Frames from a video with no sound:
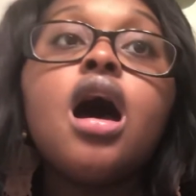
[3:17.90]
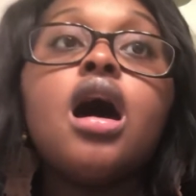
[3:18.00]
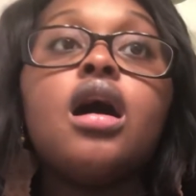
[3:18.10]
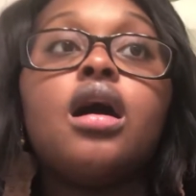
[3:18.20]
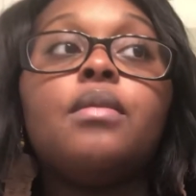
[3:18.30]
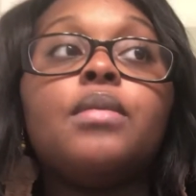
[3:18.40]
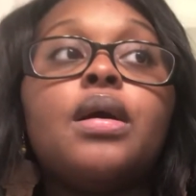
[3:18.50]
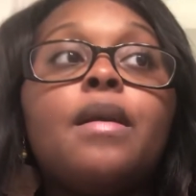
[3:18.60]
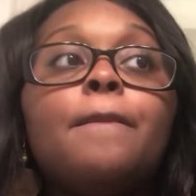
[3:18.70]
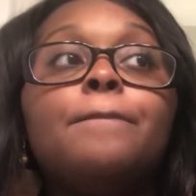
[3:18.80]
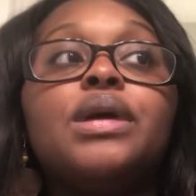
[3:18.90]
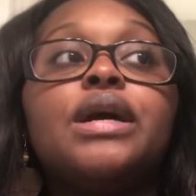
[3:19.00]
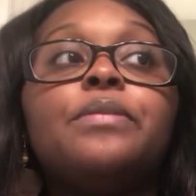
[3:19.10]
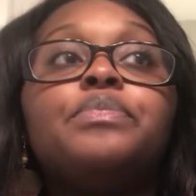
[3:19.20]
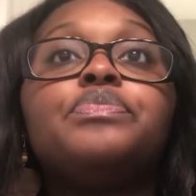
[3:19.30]

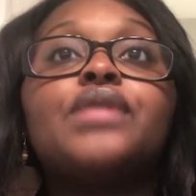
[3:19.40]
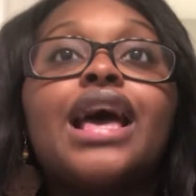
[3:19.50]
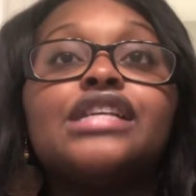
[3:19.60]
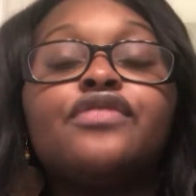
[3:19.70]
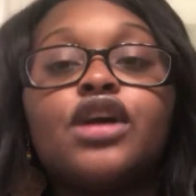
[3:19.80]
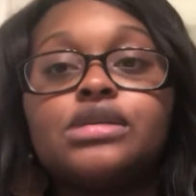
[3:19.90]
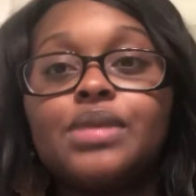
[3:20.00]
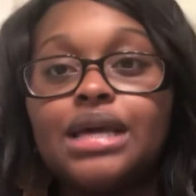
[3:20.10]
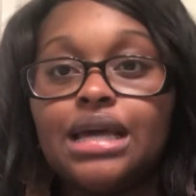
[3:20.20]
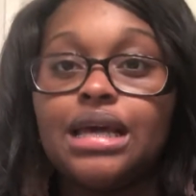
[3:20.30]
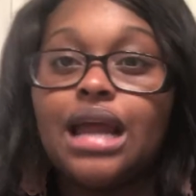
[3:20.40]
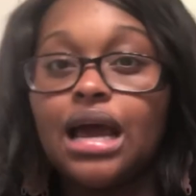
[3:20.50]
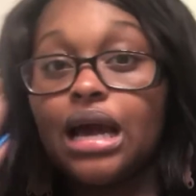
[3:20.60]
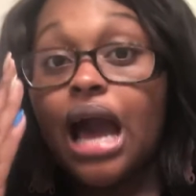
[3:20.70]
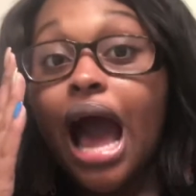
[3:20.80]
But as far as making it
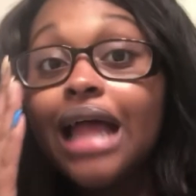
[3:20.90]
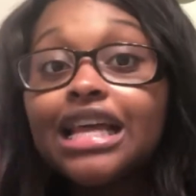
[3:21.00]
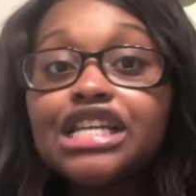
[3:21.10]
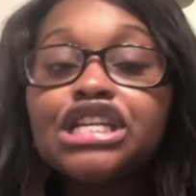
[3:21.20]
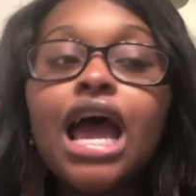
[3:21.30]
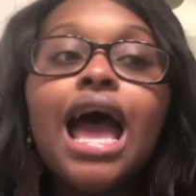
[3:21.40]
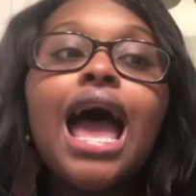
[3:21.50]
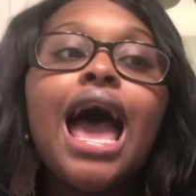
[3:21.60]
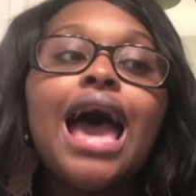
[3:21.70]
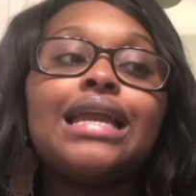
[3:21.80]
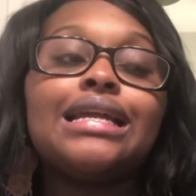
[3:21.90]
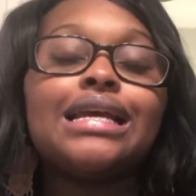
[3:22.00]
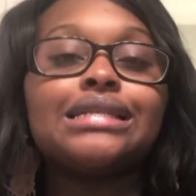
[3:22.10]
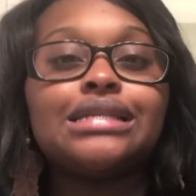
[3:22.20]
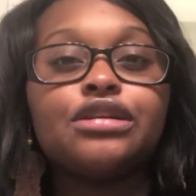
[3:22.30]
out of college, I didn't
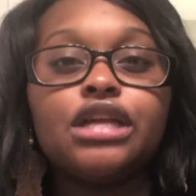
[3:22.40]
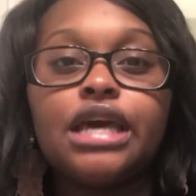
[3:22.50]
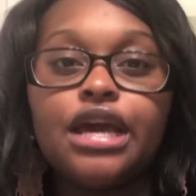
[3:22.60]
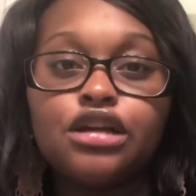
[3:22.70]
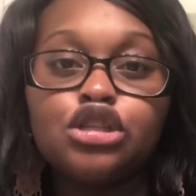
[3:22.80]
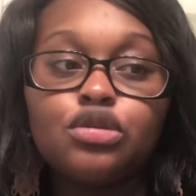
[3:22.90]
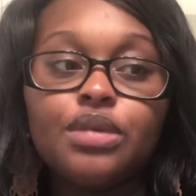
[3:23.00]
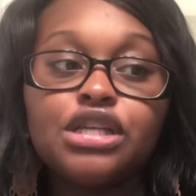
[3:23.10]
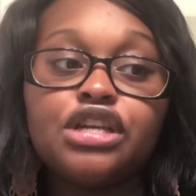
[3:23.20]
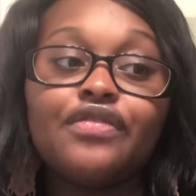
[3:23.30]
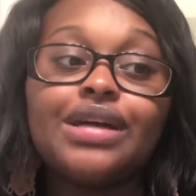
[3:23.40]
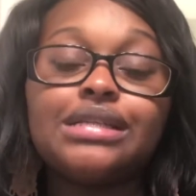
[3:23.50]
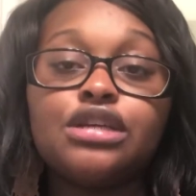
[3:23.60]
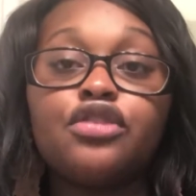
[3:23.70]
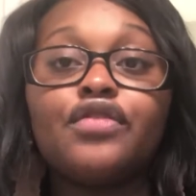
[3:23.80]
necessarily care too much if I
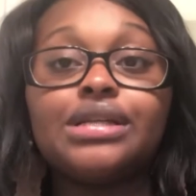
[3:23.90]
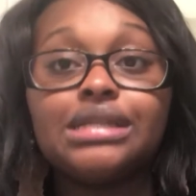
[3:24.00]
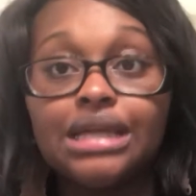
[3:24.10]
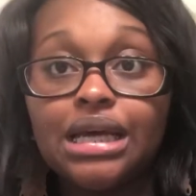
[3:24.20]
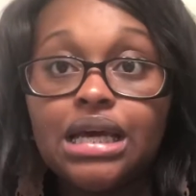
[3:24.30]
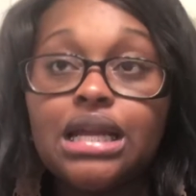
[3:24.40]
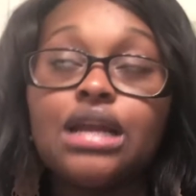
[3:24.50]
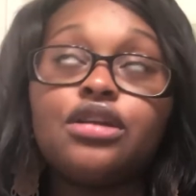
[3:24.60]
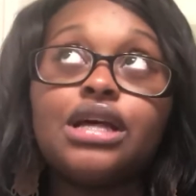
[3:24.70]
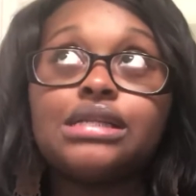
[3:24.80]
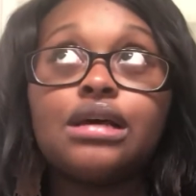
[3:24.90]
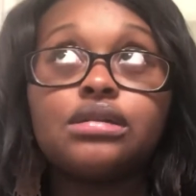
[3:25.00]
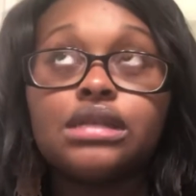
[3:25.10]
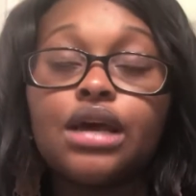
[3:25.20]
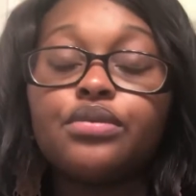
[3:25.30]
did or if I didn't. And I know that
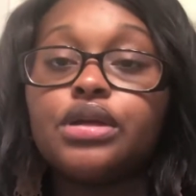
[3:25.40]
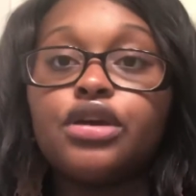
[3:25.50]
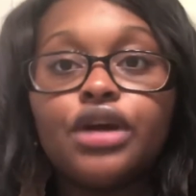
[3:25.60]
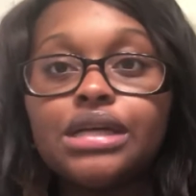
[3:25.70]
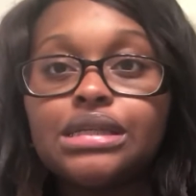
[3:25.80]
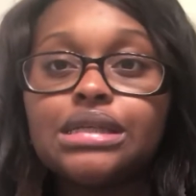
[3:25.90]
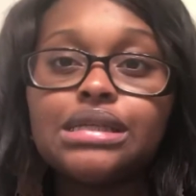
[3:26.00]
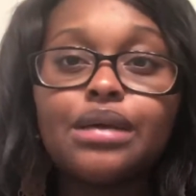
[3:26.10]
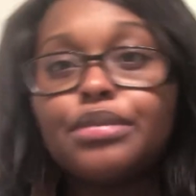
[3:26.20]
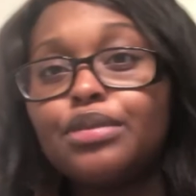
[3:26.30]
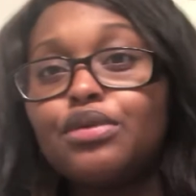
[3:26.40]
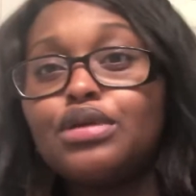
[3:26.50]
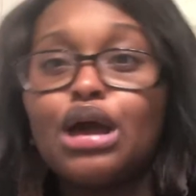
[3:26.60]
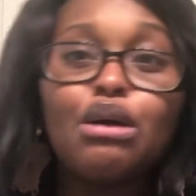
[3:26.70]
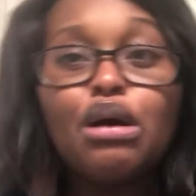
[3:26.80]
sounds like really crazy to some people.
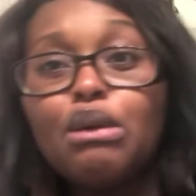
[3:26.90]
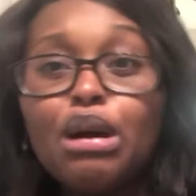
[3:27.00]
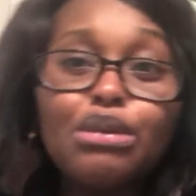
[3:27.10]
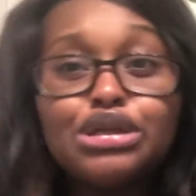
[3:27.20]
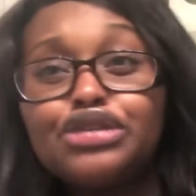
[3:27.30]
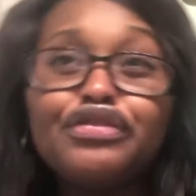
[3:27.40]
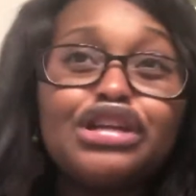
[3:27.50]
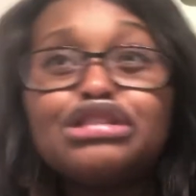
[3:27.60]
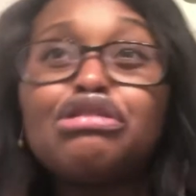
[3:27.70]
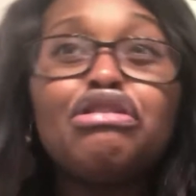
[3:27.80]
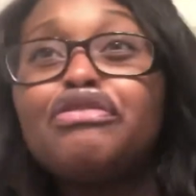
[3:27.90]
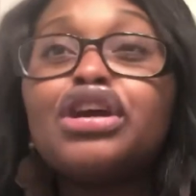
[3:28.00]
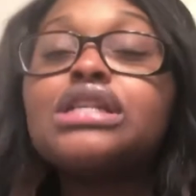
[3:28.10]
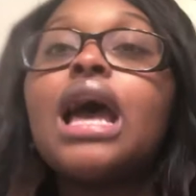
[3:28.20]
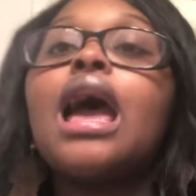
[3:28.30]
Like, oh, why wouldn't you finish school
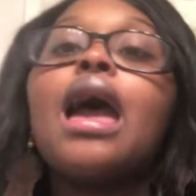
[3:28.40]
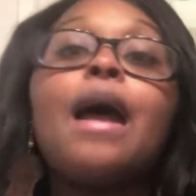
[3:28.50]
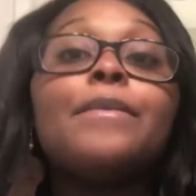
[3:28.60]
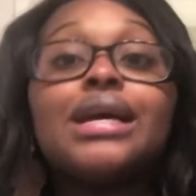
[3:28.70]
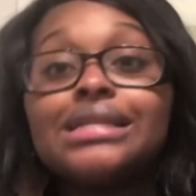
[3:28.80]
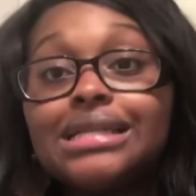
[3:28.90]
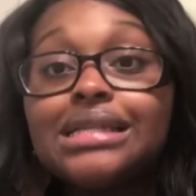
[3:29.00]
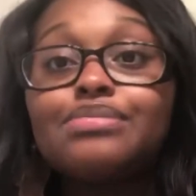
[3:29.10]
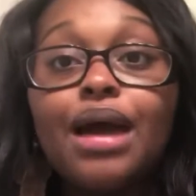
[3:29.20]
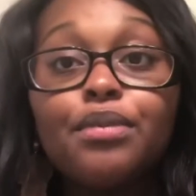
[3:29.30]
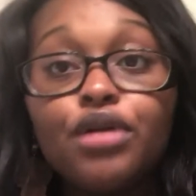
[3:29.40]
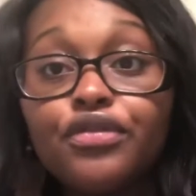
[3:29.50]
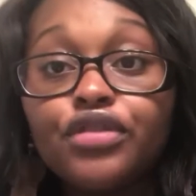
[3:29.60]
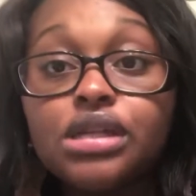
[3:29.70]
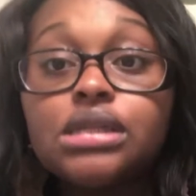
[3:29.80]
first? Because this is my
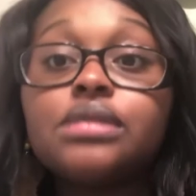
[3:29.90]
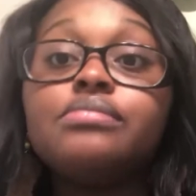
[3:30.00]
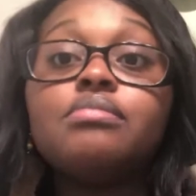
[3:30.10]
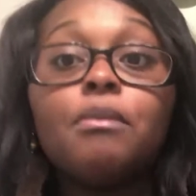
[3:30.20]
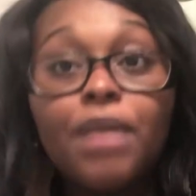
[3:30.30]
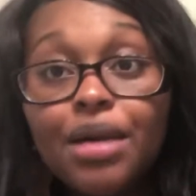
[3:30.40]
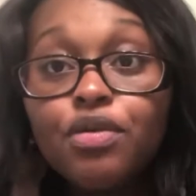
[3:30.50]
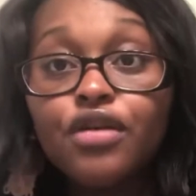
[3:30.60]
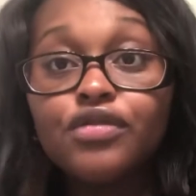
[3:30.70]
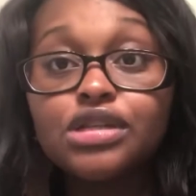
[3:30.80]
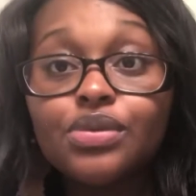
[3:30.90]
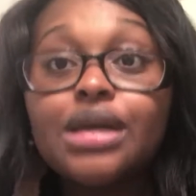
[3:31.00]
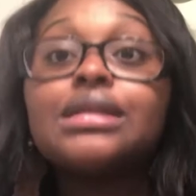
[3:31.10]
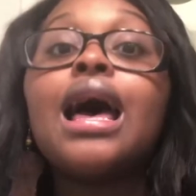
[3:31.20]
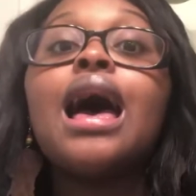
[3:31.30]
preference. My preference
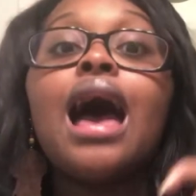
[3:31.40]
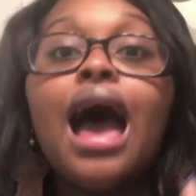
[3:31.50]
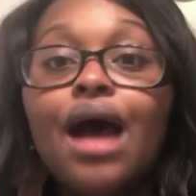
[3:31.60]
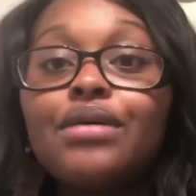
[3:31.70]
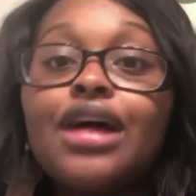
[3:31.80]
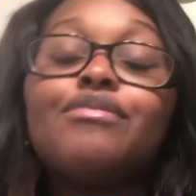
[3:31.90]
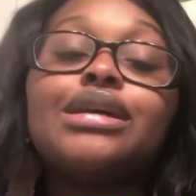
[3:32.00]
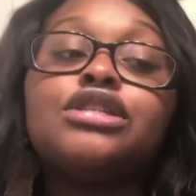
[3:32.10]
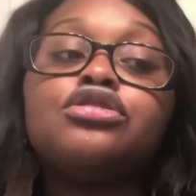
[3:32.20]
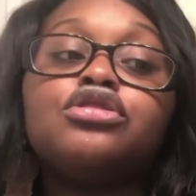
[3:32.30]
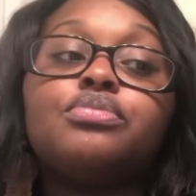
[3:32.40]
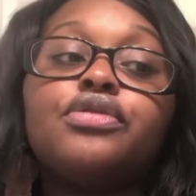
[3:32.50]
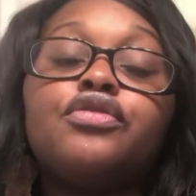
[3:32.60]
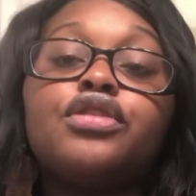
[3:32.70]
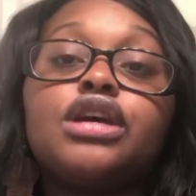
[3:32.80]
was I would have my children
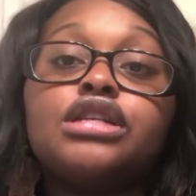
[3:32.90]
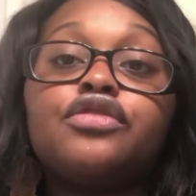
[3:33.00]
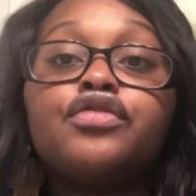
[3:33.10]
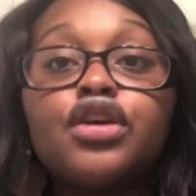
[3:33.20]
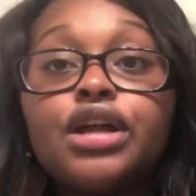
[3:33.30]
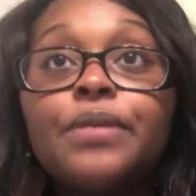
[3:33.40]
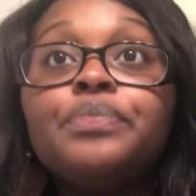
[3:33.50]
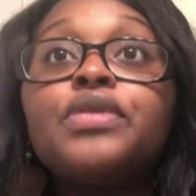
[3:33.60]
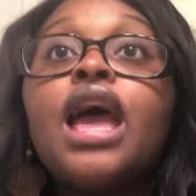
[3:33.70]
before the age of 30.